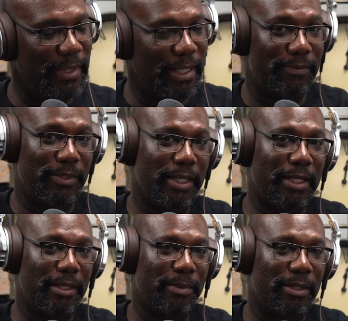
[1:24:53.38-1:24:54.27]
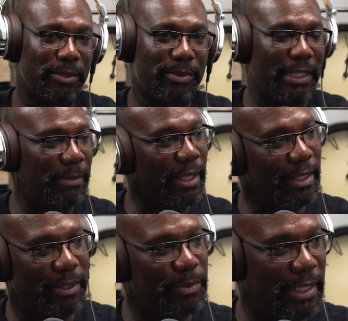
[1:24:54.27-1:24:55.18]
And if you're thinking about, she was like,
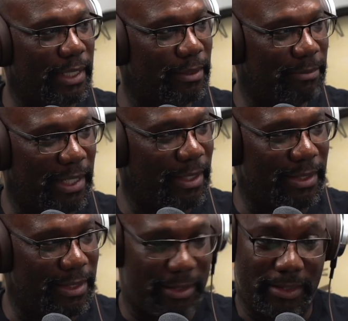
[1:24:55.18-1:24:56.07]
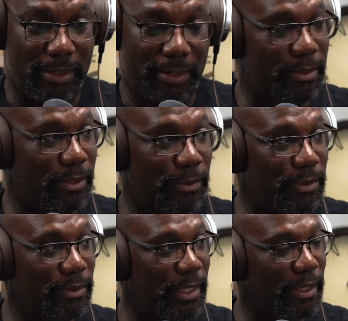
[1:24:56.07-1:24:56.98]
it was like my gut said, don't
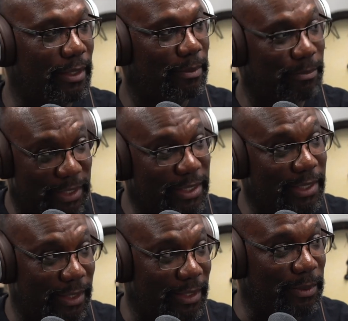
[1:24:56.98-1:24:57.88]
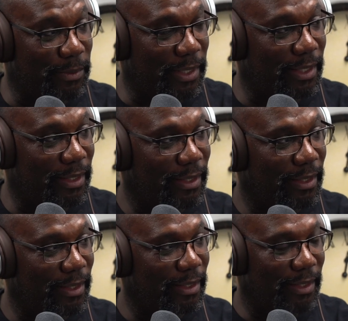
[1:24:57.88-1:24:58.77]
do that, but she did it anyway,
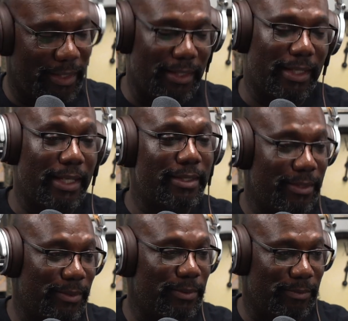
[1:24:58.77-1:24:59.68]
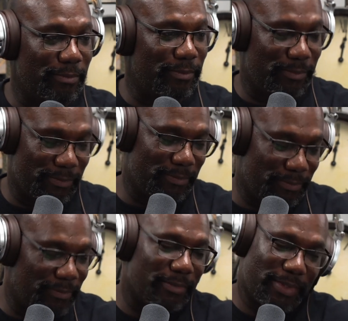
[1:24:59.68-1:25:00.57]
and it led to
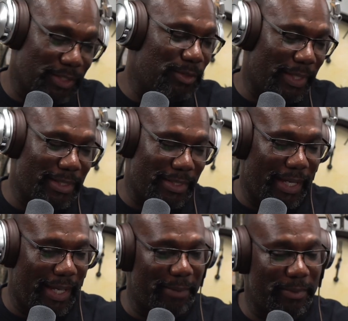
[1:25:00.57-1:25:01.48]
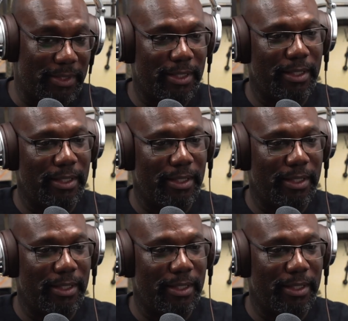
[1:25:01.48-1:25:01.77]
situations that happened.